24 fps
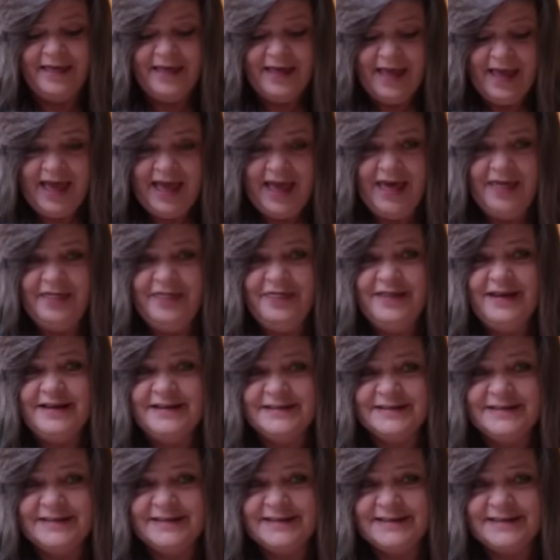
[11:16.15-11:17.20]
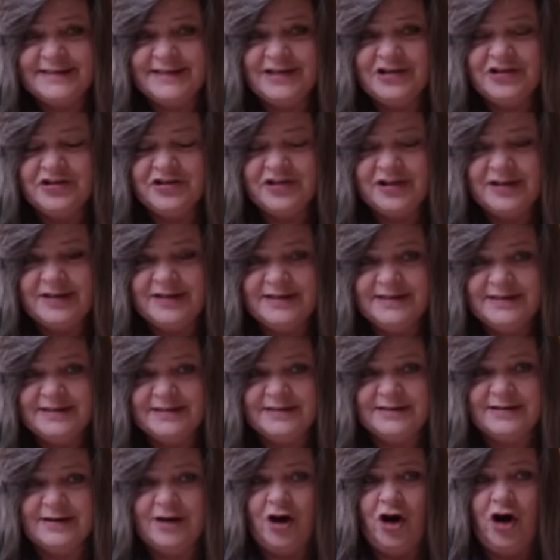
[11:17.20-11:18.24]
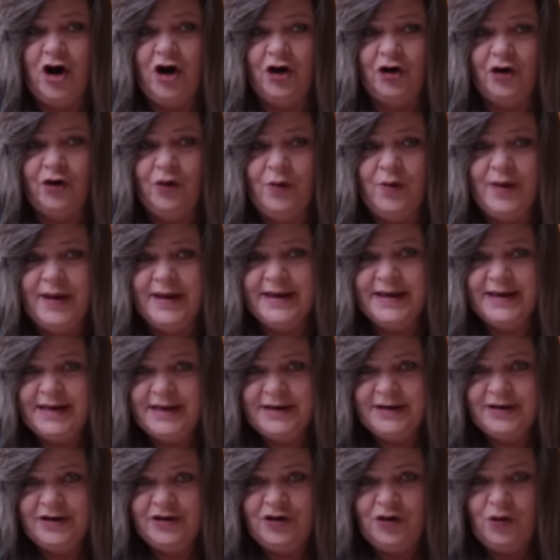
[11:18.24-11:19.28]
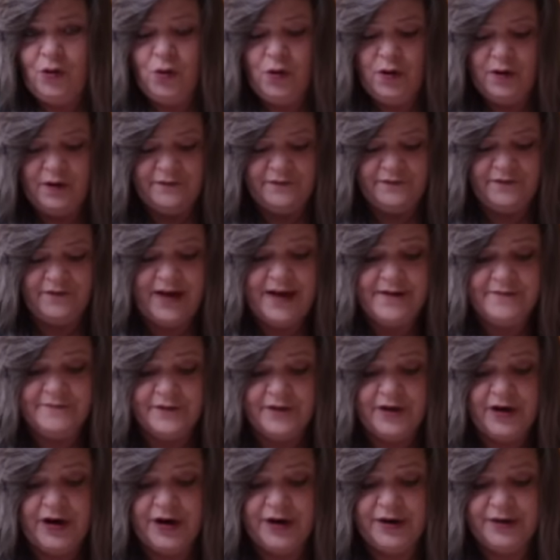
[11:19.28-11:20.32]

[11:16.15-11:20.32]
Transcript: and these decisions are going in your favor.